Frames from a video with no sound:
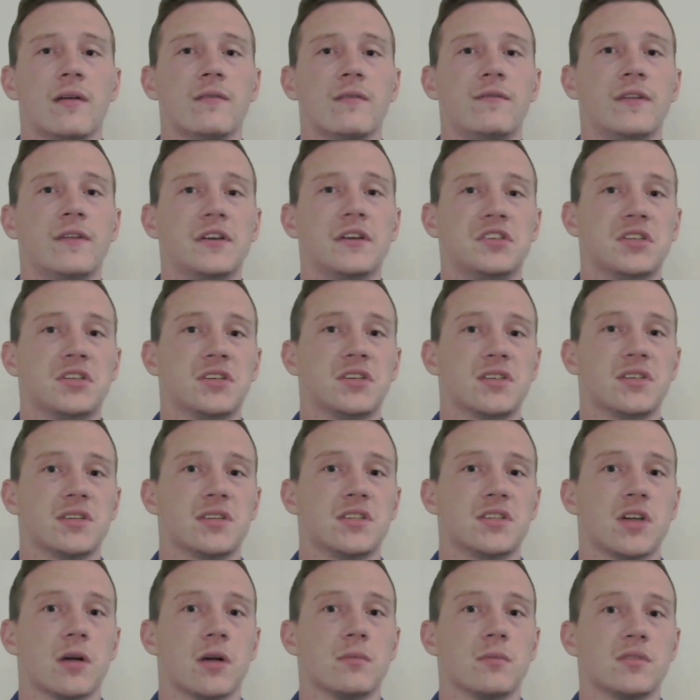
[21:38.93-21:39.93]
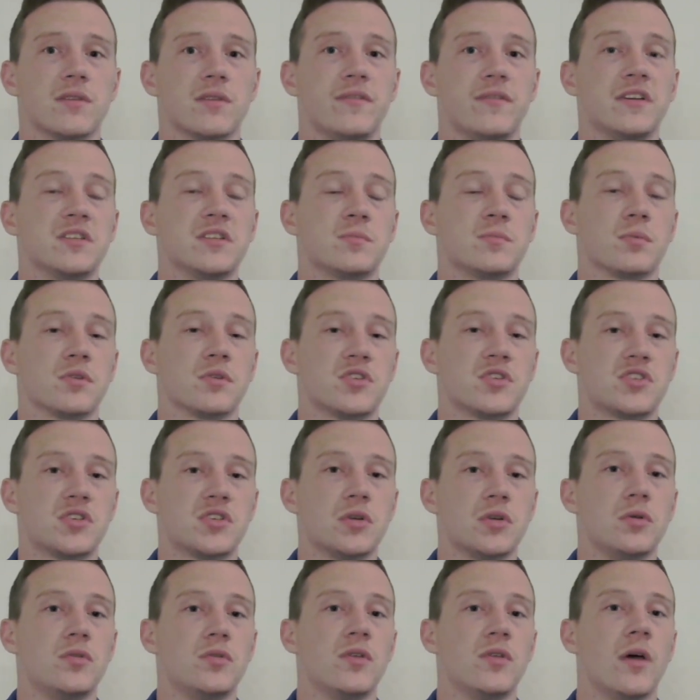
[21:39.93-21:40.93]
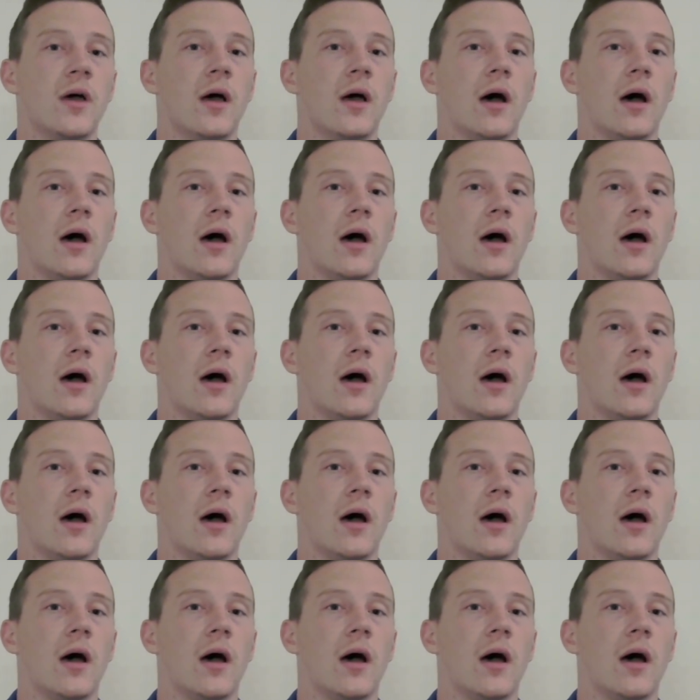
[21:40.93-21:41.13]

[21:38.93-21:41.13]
vicious in terms of his pursuit.